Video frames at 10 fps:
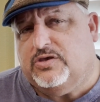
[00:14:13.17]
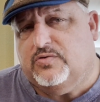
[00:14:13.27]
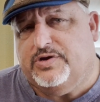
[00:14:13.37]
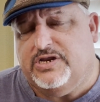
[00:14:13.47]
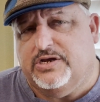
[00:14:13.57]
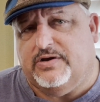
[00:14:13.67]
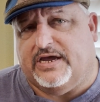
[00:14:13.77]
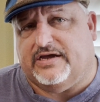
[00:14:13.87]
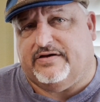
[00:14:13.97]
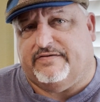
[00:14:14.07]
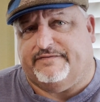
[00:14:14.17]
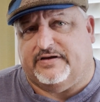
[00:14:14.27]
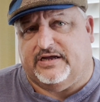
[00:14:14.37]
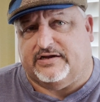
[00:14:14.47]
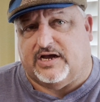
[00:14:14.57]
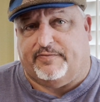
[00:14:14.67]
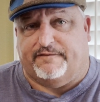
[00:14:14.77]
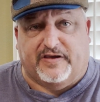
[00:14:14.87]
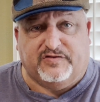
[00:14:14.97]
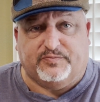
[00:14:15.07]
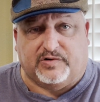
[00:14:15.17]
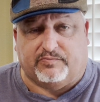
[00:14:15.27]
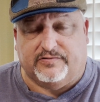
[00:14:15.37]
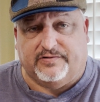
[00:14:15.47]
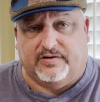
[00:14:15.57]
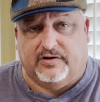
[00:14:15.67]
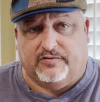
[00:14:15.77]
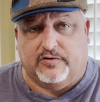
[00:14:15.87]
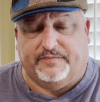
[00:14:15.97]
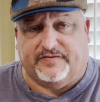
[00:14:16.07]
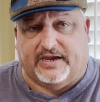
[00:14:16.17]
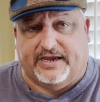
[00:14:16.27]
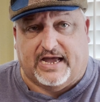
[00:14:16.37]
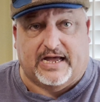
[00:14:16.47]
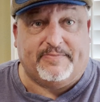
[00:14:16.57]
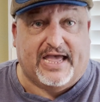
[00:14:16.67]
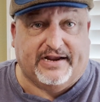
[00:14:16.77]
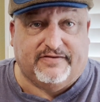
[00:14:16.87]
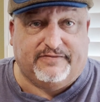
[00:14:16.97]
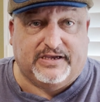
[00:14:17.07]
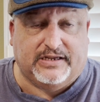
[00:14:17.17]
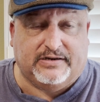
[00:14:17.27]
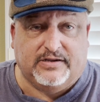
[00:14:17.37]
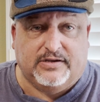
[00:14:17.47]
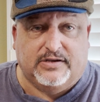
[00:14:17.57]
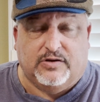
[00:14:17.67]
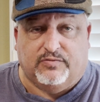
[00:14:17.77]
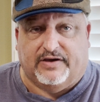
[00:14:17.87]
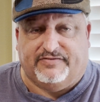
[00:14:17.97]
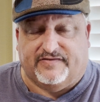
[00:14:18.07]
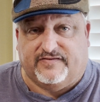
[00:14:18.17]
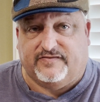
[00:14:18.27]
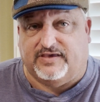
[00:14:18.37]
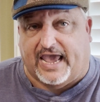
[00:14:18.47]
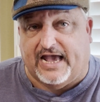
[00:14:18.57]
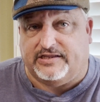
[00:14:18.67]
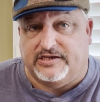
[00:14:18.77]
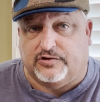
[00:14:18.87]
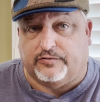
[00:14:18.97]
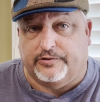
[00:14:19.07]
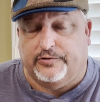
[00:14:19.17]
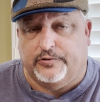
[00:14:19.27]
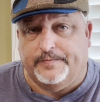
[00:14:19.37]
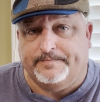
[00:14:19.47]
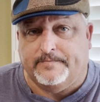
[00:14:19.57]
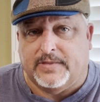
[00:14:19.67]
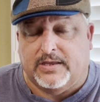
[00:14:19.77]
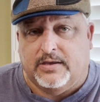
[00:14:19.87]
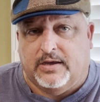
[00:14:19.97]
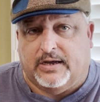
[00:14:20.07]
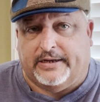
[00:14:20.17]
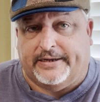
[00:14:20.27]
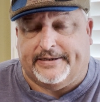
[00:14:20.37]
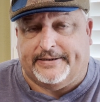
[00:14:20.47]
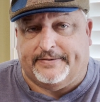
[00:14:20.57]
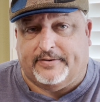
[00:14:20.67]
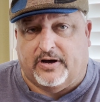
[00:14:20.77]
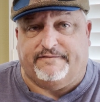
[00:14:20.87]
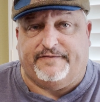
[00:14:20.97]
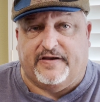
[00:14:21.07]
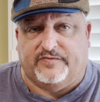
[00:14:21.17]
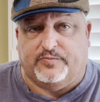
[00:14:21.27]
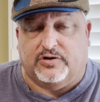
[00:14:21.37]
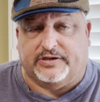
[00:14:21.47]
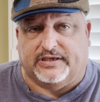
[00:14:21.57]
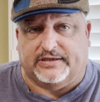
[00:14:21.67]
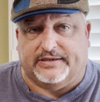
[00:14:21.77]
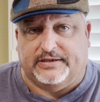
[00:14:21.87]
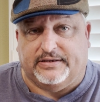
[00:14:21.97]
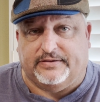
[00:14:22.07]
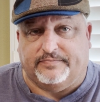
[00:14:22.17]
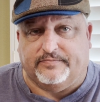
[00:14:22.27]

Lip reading: We do have a couple Facebook groups I'm active in. We have the Scally crew on Facebook.